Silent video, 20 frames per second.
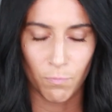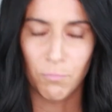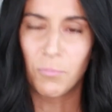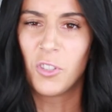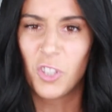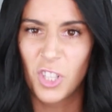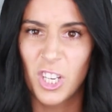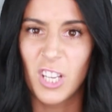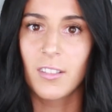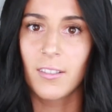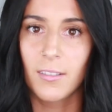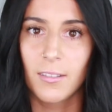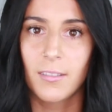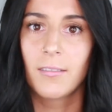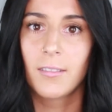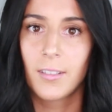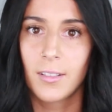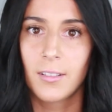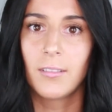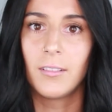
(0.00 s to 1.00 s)
You
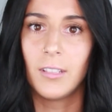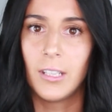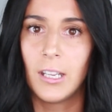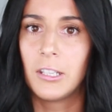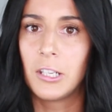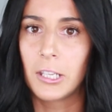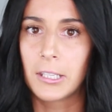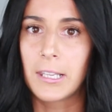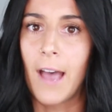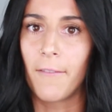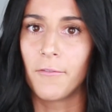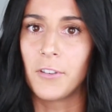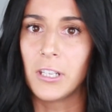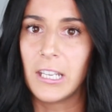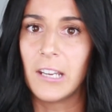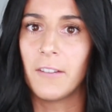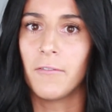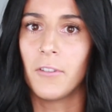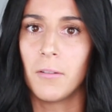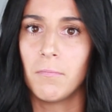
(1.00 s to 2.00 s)
just have
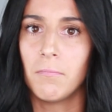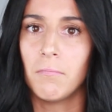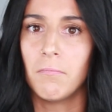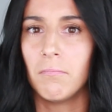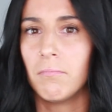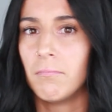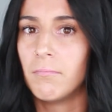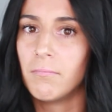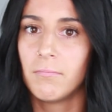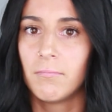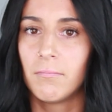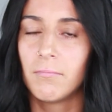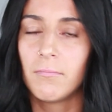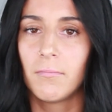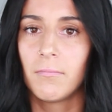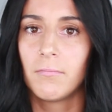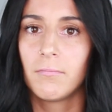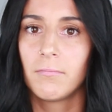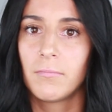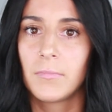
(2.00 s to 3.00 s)
to
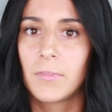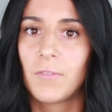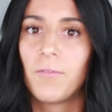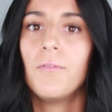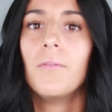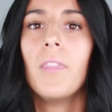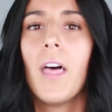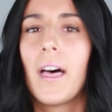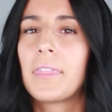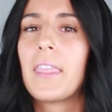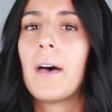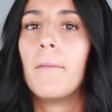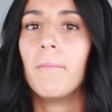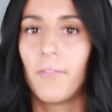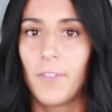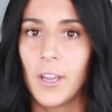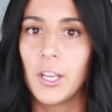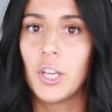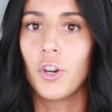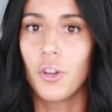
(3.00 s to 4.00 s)
let them
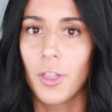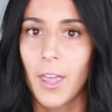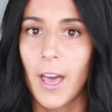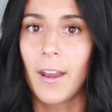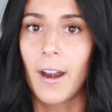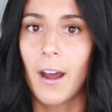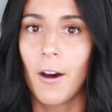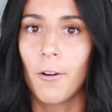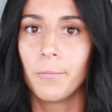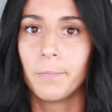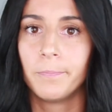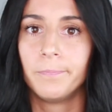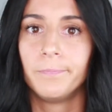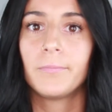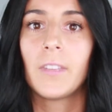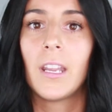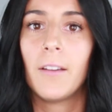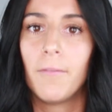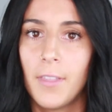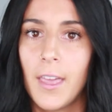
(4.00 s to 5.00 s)
figure that out
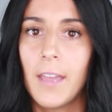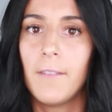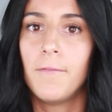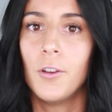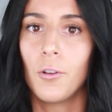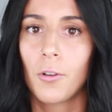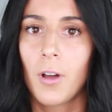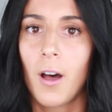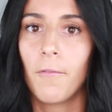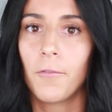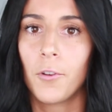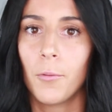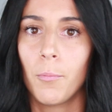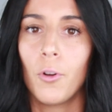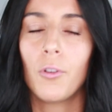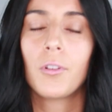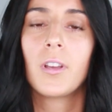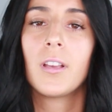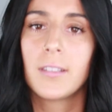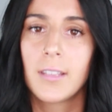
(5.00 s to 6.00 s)
if they feel
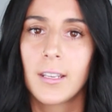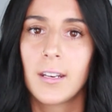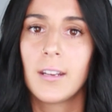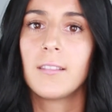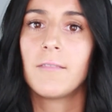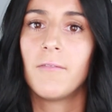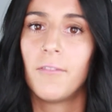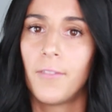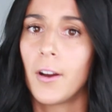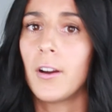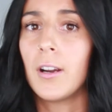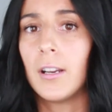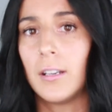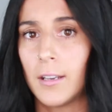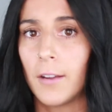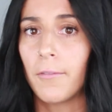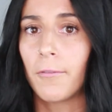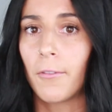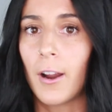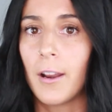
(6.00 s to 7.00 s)
comfortable, because it is very
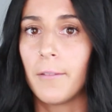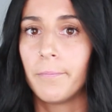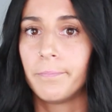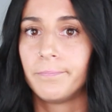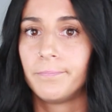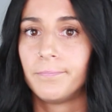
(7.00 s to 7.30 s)
different.